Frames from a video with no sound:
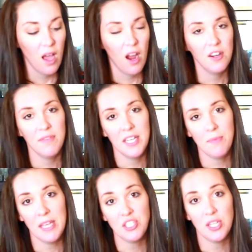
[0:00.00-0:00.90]
Art of
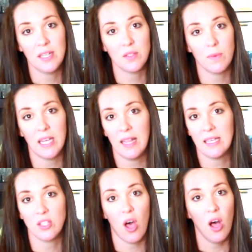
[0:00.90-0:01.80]
Animation, as well
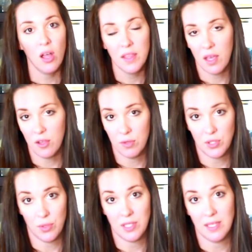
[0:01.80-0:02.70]
as all the other
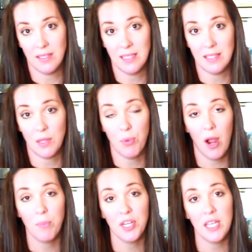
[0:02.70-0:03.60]
resorts on Disney
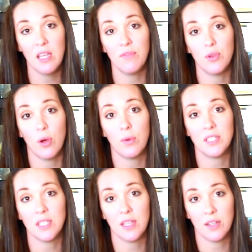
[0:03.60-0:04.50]
property, if you go
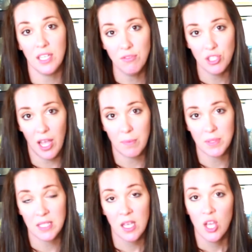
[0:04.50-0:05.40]
into their gift
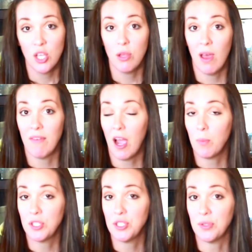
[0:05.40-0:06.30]
shops, you have
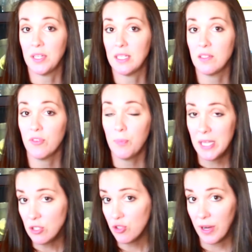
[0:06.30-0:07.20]
opportunities for
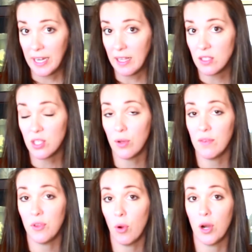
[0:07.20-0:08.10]
pin trading. So
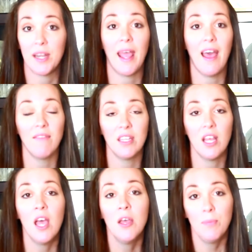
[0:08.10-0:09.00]
if you are an
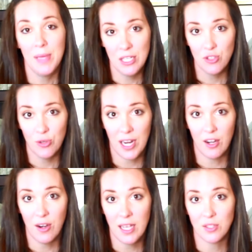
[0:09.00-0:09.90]
avid pin
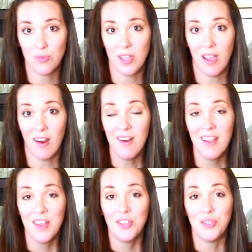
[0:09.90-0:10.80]
trader as we
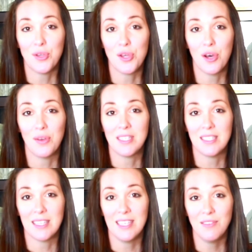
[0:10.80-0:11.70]
are, you can go
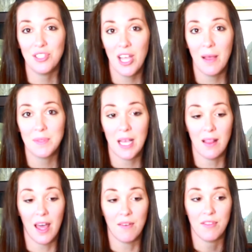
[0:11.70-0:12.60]
into the gift shops.
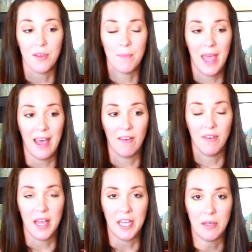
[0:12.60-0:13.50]
A lot of them
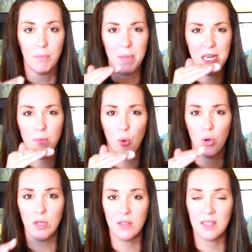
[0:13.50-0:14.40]
have pin
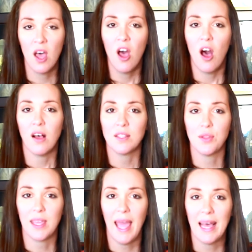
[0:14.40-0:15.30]
boards.
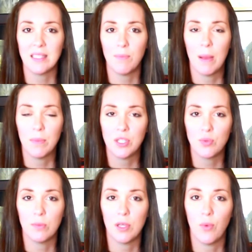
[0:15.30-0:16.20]
Also, the cast
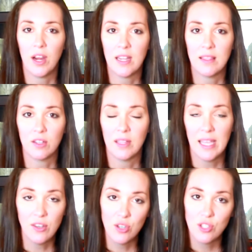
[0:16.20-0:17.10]
members will be wearing their
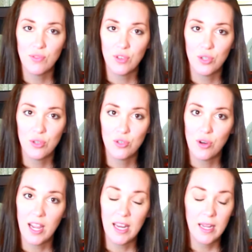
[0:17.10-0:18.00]
lanyards for you to
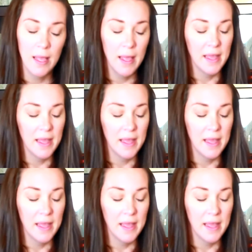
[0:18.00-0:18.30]
trade.